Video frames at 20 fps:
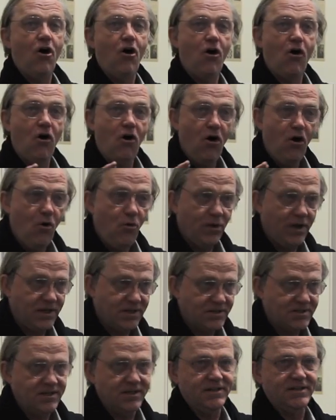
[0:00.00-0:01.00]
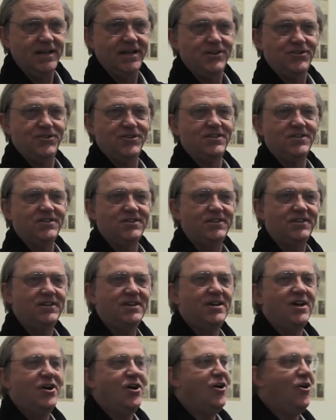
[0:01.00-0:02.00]
always contentious
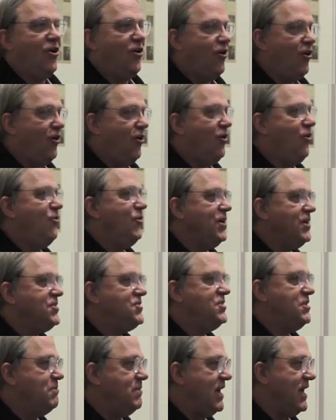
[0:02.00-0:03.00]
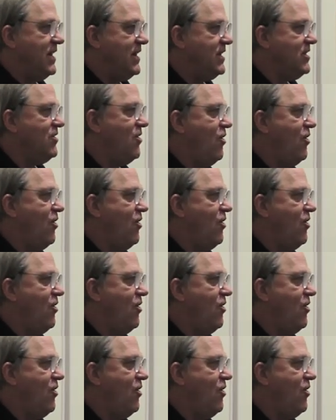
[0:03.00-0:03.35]
always debating,